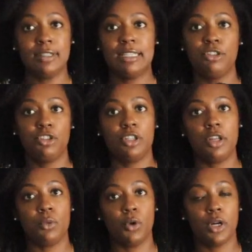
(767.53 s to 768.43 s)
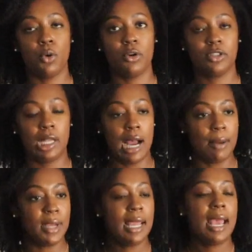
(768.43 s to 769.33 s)
This is just another workhorse
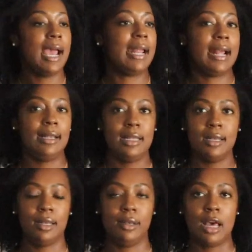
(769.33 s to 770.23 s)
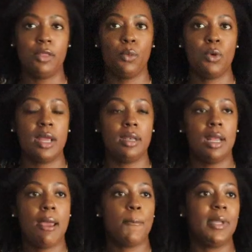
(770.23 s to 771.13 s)
top and I needed another
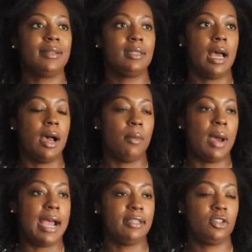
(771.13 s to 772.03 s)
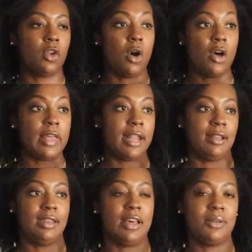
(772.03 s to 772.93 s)
one because um, I saw that
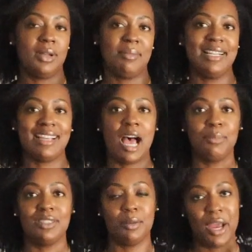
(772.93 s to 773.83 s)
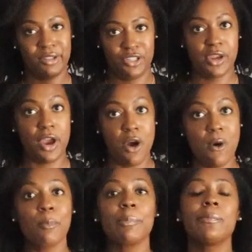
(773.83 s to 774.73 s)
another one of my tops is about to
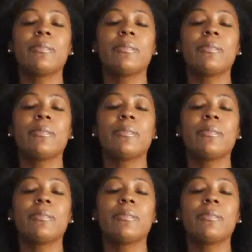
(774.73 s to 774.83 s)
go.